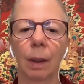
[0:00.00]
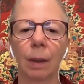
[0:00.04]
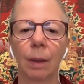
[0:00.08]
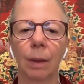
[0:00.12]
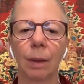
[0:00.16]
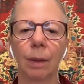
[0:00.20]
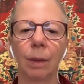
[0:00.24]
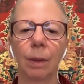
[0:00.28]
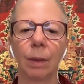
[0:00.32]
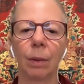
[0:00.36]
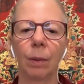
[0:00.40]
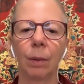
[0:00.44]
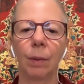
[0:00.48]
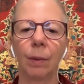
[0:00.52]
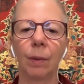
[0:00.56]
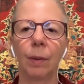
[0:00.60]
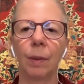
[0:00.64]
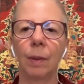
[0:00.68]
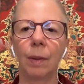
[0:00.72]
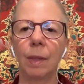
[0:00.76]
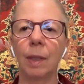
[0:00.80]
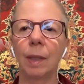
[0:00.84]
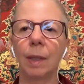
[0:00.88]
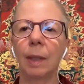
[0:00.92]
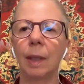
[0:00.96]
So we'll
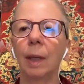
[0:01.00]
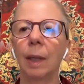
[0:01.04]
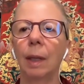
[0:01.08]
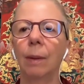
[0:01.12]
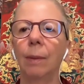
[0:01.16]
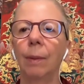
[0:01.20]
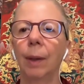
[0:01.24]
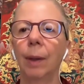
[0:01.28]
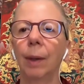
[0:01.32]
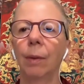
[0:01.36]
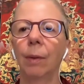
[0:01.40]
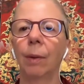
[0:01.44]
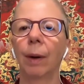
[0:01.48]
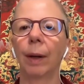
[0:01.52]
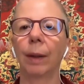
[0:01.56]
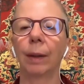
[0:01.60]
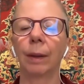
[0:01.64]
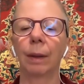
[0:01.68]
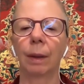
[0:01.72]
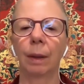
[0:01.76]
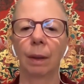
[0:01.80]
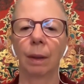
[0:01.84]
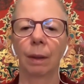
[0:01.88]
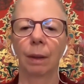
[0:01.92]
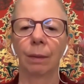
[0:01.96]
sincerely
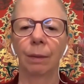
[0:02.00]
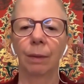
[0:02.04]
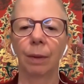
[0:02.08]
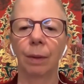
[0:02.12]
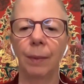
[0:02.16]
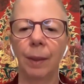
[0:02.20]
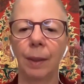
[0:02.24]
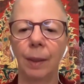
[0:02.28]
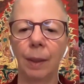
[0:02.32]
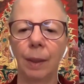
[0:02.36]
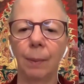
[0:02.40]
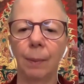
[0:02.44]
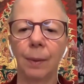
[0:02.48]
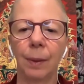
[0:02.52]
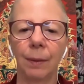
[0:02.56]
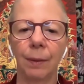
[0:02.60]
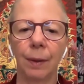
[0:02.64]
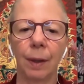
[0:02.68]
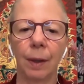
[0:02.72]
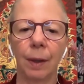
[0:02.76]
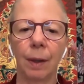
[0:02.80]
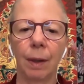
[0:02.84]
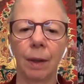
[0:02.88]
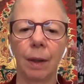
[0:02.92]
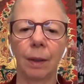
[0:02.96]
regret from the depths of
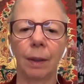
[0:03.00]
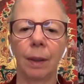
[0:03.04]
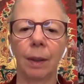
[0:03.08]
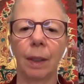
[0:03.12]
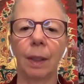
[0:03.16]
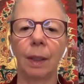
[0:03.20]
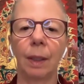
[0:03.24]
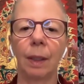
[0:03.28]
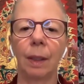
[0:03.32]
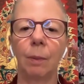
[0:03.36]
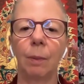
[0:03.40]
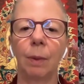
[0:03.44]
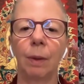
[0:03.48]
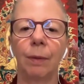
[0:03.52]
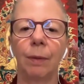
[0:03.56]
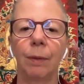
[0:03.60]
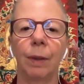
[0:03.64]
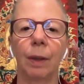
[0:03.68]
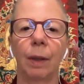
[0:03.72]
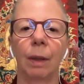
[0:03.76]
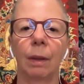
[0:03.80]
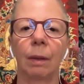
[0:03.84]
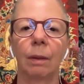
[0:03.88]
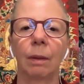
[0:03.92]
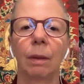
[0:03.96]
our heart anything we've
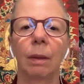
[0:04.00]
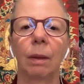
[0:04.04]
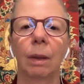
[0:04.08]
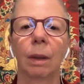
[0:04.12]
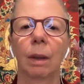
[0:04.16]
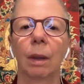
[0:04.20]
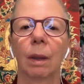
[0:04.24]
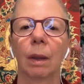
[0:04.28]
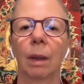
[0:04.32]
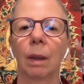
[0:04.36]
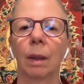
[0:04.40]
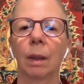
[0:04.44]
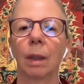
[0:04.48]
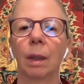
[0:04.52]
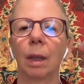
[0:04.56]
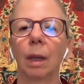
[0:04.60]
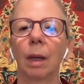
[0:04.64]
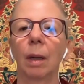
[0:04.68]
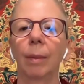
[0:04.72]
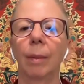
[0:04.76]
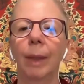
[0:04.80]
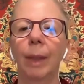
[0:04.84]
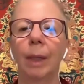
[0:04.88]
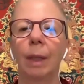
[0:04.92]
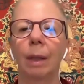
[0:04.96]
done to
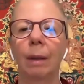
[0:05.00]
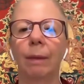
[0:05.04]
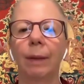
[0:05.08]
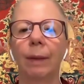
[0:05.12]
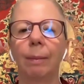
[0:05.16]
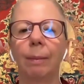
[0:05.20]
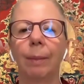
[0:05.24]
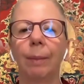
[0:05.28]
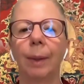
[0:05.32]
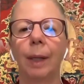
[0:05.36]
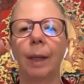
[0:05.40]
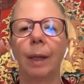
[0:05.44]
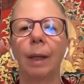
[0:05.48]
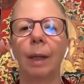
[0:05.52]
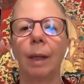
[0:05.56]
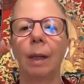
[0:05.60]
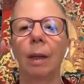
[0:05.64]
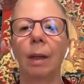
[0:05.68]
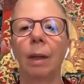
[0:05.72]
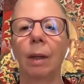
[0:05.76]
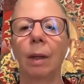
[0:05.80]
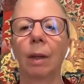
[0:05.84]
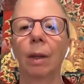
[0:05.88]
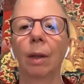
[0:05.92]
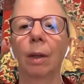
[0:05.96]
harm any living
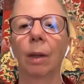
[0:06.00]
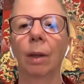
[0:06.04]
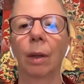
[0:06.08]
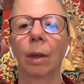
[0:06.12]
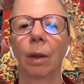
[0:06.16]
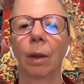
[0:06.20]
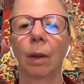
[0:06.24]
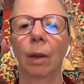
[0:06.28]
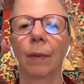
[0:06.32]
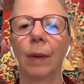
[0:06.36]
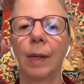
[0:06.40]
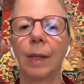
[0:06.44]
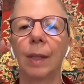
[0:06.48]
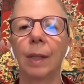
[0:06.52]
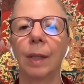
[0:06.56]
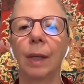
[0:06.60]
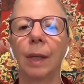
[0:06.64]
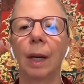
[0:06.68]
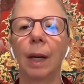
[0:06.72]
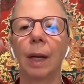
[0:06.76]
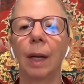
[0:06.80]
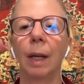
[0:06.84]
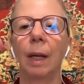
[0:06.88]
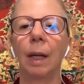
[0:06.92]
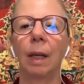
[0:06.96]
being on this
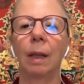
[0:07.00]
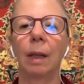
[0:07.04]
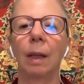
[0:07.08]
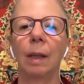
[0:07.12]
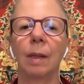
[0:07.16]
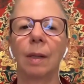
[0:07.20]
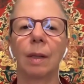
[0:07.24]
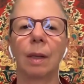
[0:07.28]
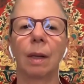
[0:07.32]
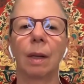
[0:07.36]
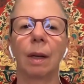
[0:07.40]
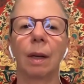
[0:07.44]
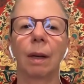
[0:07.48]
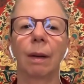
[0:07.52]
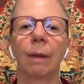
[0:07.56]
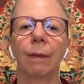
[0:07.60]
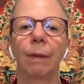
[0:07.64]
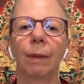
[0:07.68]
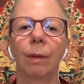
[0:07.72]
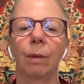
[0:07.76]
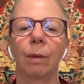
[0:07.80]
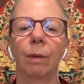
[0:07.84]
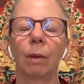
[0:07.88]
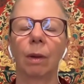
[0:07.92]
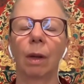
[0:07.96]
day, in this life,
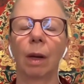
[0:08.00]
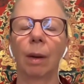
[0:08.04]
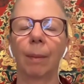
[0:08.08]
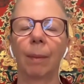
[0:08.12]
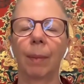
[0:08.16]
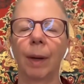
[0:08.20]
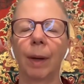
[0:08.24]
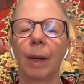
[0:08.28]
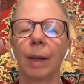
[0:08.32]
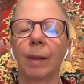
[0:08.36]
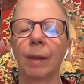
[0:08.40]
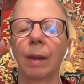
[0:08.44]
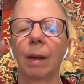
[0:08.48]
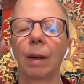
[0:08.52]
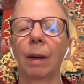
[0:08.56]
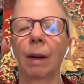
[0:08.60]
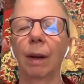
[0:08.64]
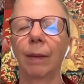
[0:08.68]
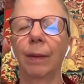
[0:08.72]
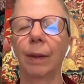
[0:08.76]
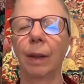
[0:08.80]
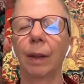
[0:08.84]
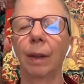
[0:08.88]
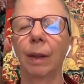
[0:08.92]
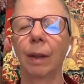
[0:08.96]
in all our past
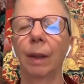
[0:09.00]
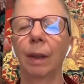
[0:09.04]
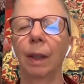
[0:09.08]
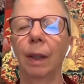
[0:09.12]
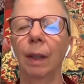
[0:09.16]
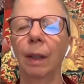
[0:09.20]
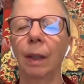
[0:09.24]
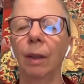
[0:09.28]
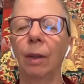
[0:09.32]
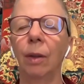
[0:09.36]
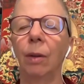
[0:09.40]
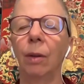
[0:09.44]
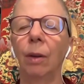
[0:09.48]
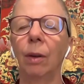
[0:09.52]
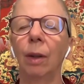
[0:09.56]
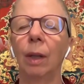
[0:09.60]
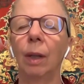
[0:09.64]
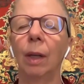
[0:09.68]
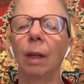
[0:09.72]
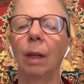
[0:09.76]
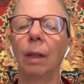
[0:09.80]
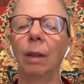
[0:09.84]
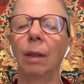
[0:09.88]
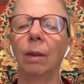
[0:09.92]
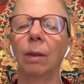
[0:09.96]
lives. And I think, you know,
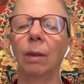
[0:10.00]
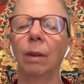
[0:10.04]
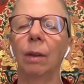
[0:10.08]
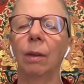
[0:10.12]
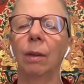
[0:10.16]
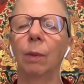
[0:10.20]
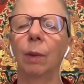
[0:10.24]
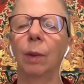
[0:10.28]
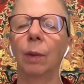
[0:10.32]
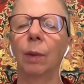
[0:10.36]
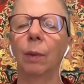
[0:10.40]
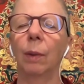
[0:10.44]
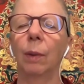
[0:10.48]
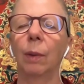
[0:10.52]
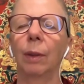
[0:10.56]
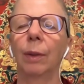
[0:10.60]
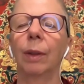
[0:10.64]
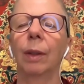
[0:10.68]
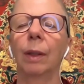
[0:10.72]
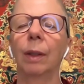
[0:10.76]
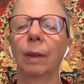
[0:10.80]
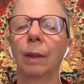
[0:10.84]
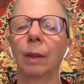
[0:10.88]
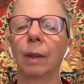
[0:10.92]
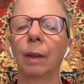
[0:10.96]
here it's worthwhile to
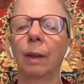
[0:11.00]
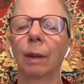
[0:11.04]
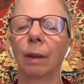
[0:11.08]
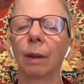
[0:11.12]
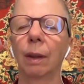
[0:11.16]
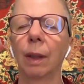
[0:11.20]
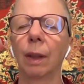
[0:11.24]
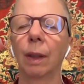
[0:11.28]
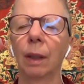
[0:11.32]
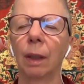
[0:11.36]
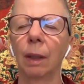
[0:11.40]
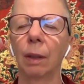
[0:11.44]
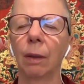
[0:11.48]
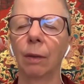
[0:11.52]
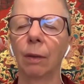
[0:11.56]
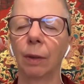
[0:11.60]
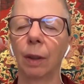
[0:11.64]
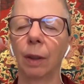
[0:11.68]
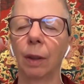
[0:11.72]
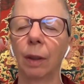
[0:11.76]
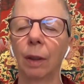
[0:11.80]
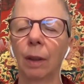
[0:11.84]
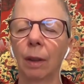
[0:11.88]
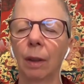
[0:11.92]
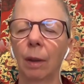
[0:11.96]
consider anything you've
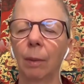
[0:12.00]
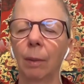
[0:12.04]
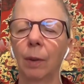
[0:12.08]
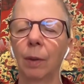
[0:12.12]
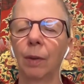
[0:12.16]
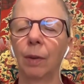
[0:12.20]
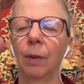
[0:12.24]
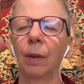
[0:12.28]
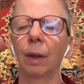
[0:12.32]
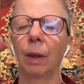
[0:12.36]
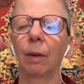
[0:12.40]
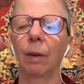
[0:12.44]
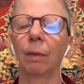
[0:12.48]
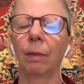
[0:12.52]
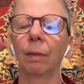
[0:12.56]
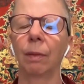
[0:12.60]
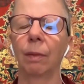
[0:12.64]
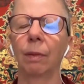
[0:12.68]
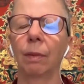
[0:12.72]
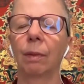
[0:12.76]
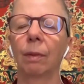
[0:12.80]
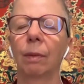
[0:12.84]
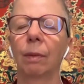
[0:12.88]
done to harm yourself